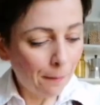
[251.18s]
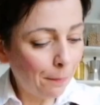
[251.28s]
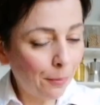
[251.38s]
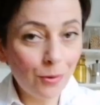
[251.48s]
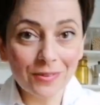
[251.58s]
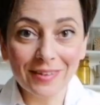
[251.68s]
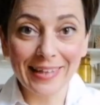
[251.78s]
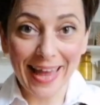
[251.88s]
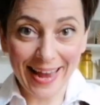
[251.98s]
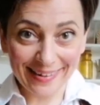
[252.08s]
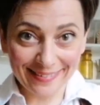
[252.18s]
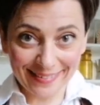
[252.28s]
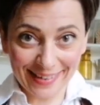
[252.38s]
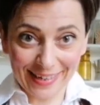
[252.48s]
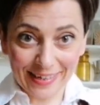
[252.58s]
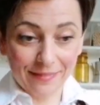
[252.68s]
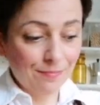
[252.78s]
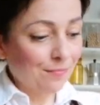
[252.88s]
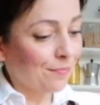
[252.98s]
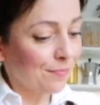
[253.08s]
put the eggs
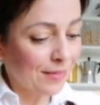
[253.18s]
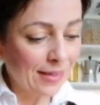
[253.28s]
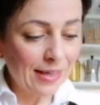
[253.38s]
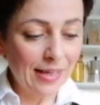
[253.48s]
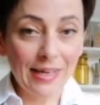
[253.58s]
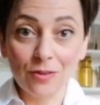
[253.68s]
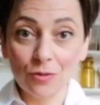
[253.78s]
into